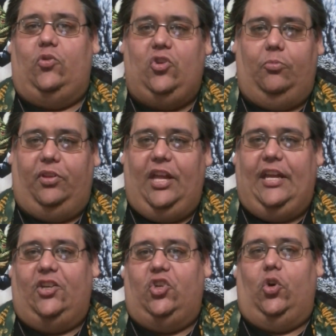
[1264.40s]
YouTube
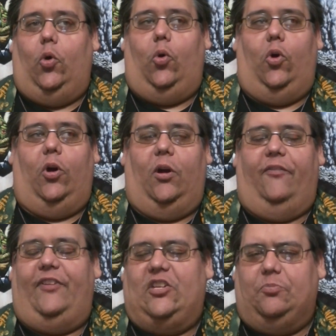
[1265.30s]
link, or
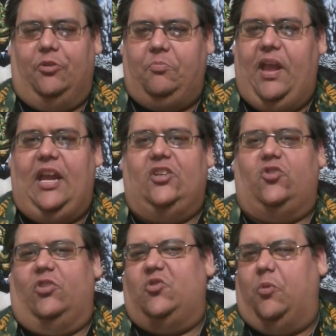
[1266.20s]
a Facebook
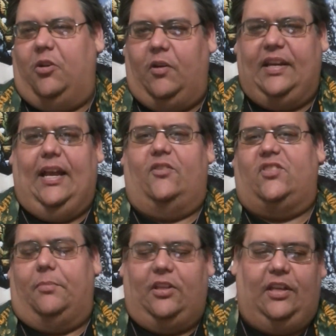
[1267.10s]
page, or a Twitter account,
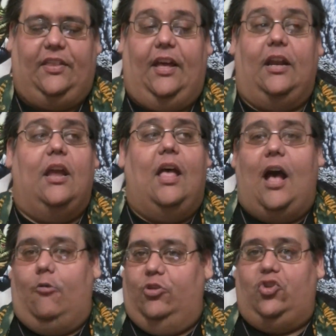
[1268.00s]
something like that,
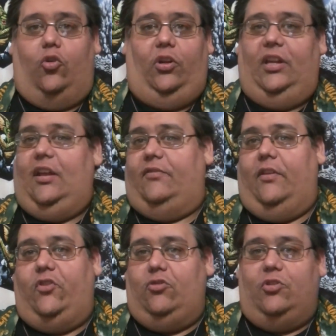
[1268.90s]
I would totally have
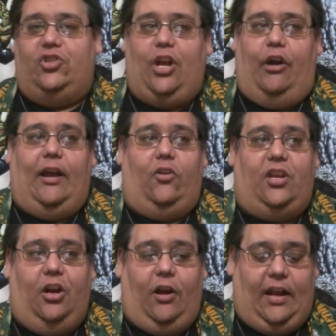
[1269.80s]
given you a shout-out
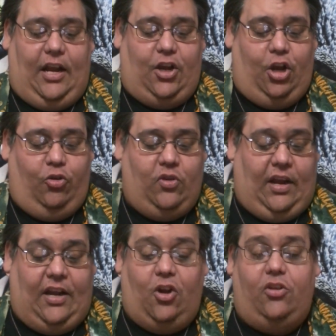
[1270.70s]
here, and I
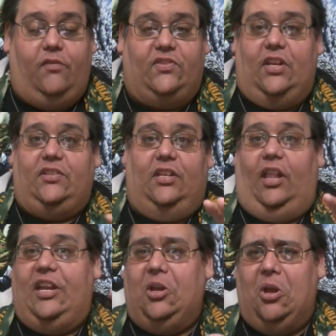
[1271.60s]
know you've sent in,
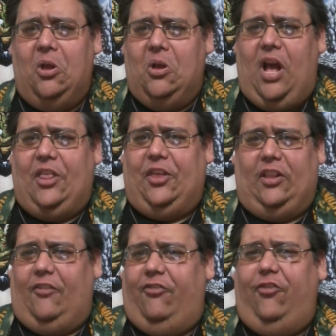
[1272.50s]
like, I think,
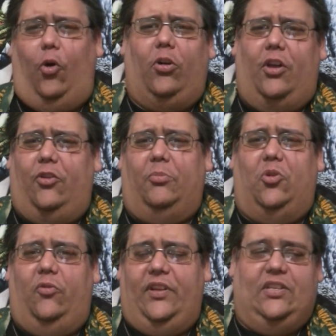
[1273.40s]
like, 4 other
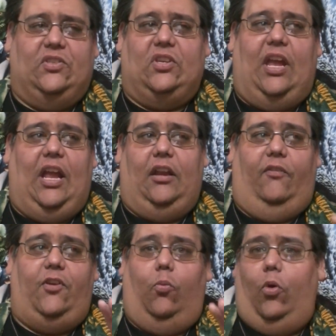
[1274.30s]
movies, and
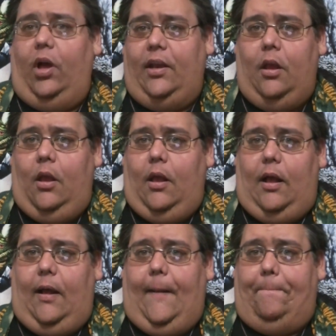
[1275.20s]
if you want...
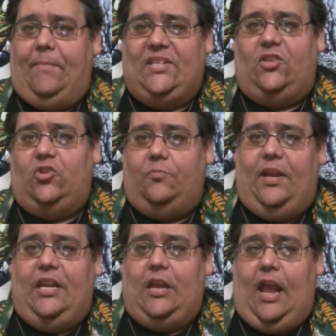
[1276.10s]
message
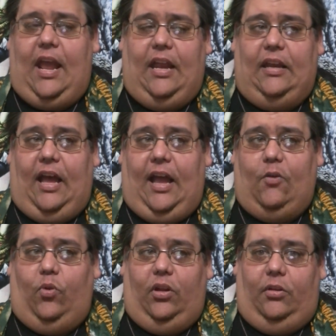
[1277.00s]
me and I
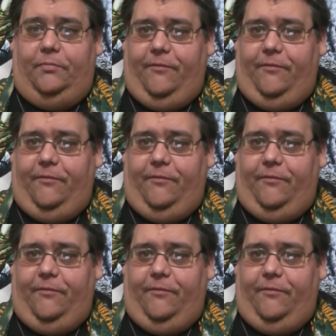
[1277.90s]
will,